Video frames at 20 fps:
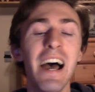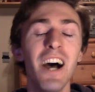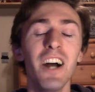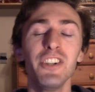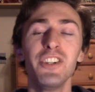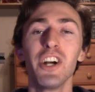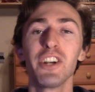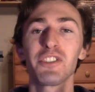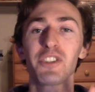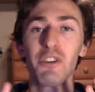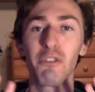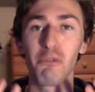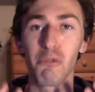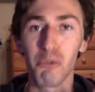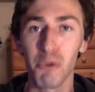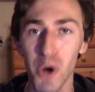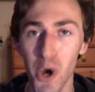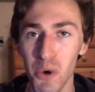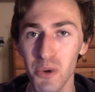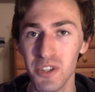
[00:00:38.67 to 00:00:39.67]
just
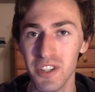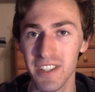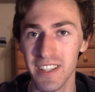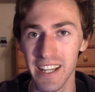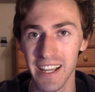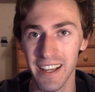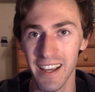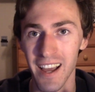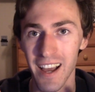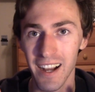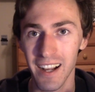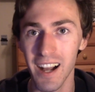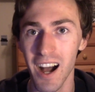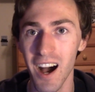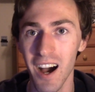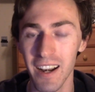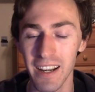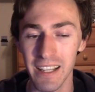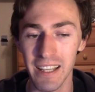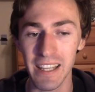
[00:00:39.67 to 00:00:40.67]
roasting
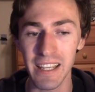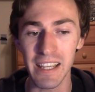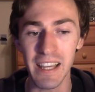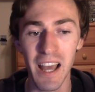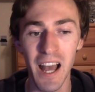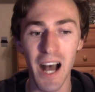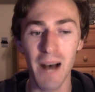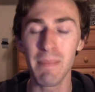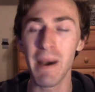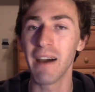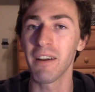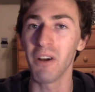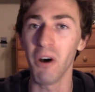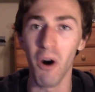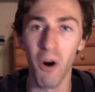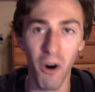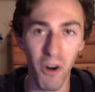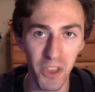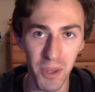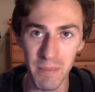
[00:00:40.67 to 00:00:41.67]
Kaneki about
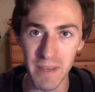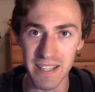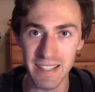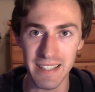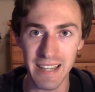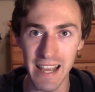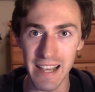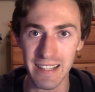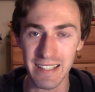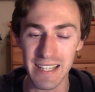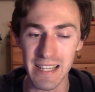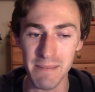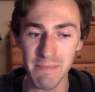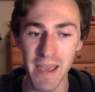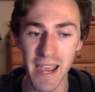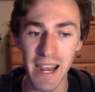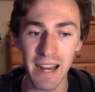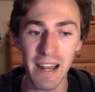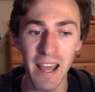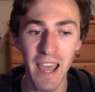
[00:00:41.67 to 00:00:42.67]
all the mistakes he
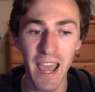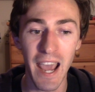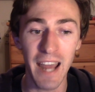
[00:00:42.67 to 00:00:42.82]
made,